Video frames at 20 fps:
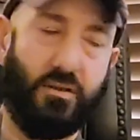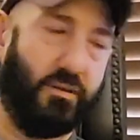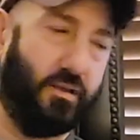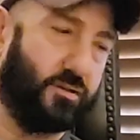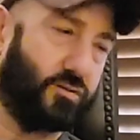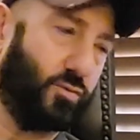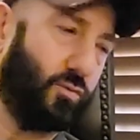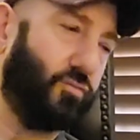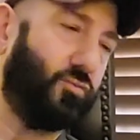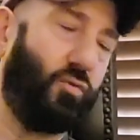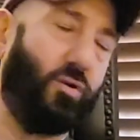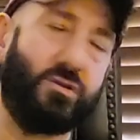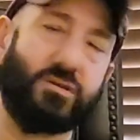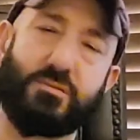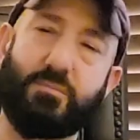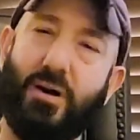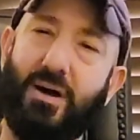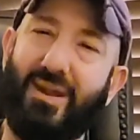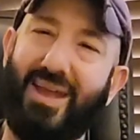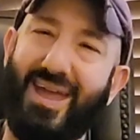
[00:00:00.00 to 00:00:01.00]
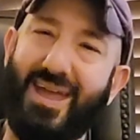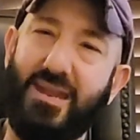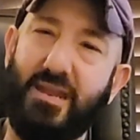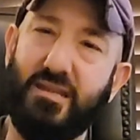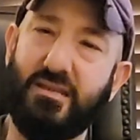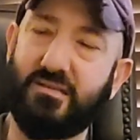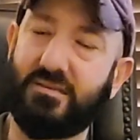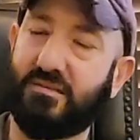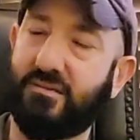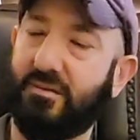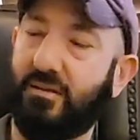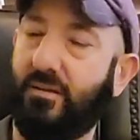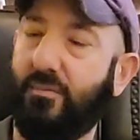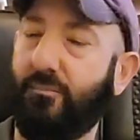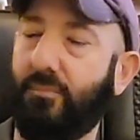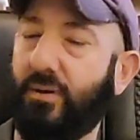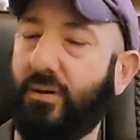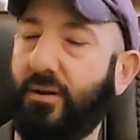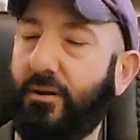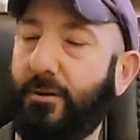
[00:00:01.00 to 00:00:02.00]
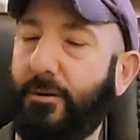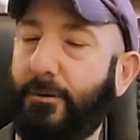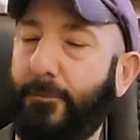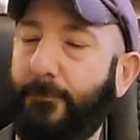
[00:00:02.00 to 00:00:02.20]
This one runs about 80s, but